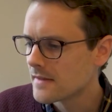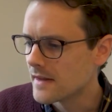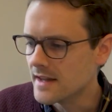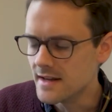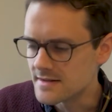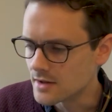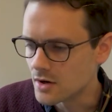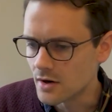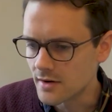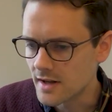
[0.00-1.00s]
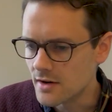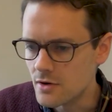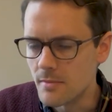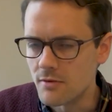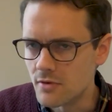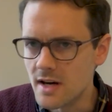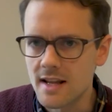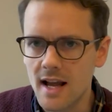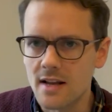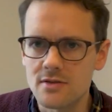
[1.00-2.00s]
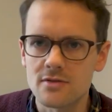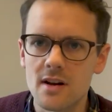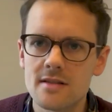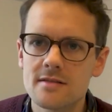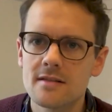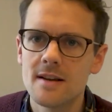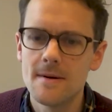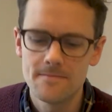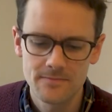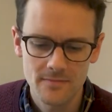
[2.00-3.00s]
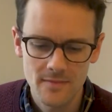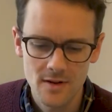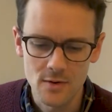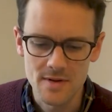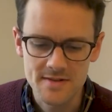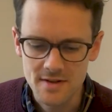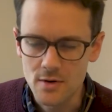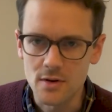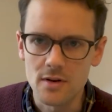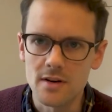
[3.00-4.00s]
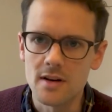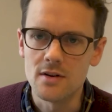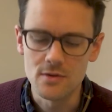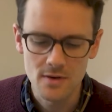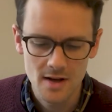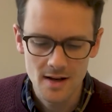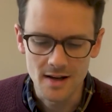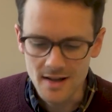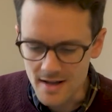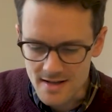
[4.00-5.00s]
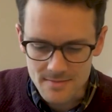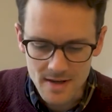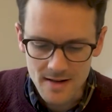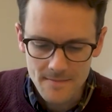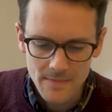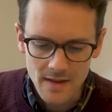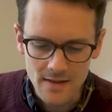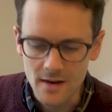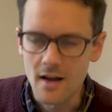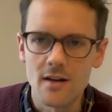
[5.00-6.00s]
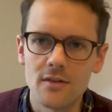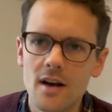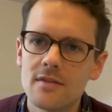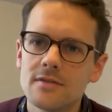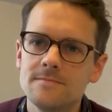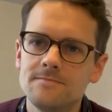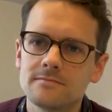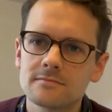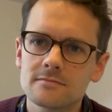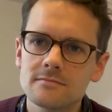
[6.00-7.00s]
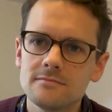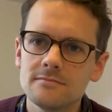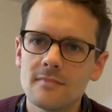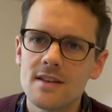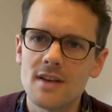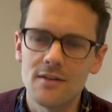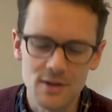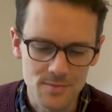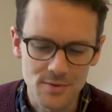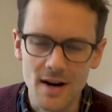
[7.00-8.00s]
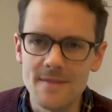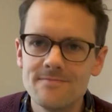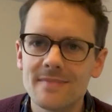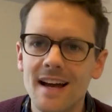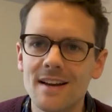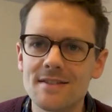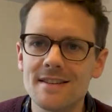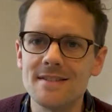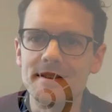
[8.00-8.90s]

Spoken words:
that he is the God in whom I really can trust, who is so good and who leads me in the light of life. So have a good pray, and I'll see you